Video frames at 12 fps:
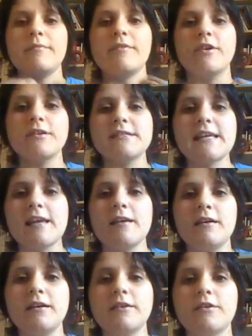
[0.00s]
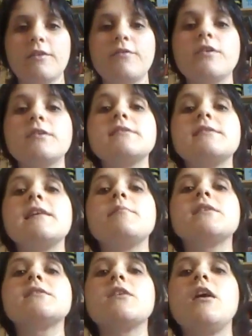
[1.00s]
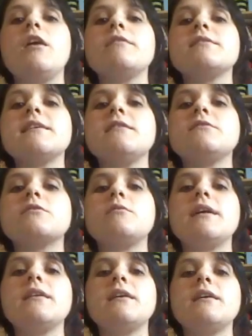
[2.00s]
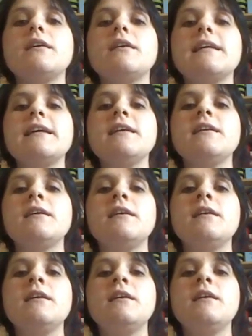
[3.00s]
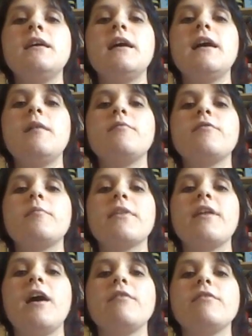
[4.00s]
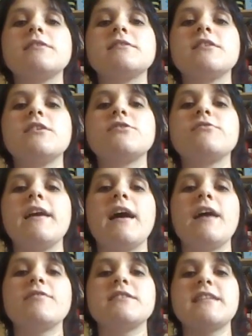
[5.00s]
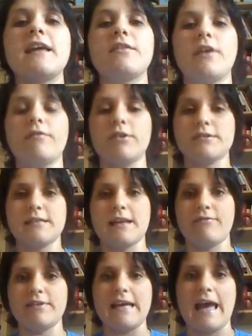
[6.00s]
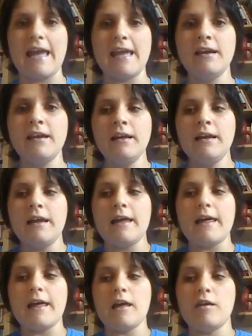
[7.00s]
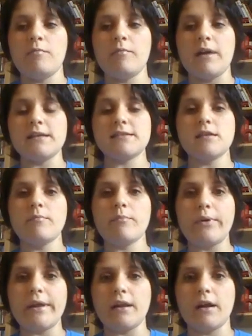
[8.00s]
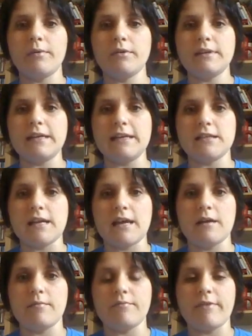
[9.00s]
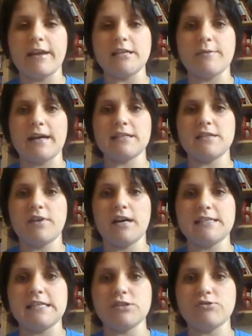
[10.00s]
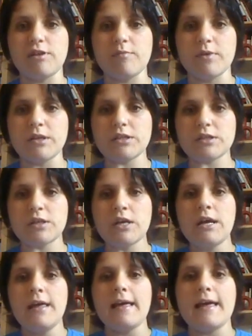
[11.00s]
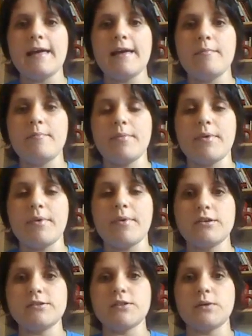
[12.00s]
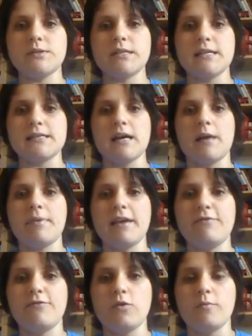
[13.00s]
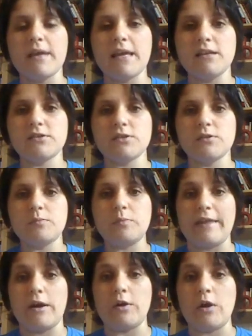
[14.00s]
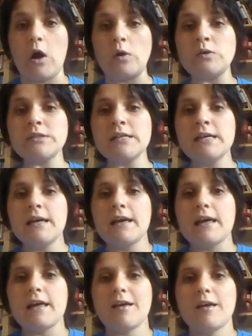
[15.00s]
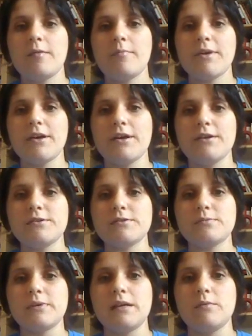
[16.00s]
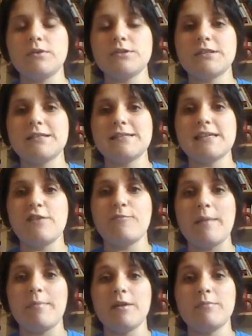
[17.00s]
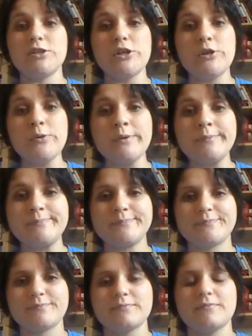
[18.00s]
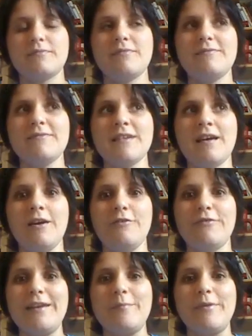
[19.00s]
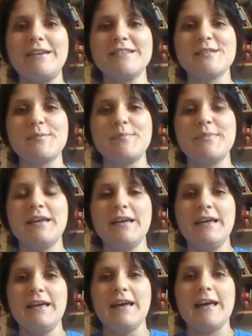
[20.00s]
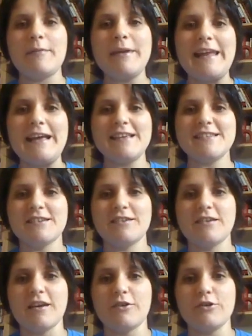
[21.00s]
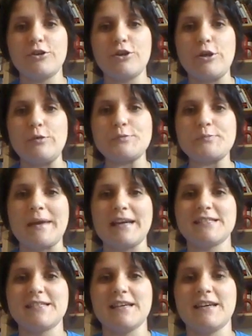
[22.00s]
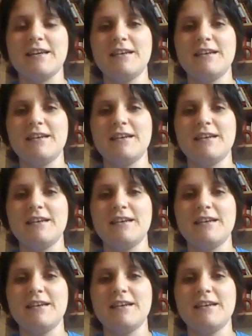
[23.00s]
can see, I don't know if you can see my scar, it's healed quite nicely from my thyroid surgery. I have to take thyroxine every day. At some point I will need radioactive iodine treatment, but the consultant is happy for me to put that on hold because we want to conceive baby number 2. Hopefully bring some happiness and good news back to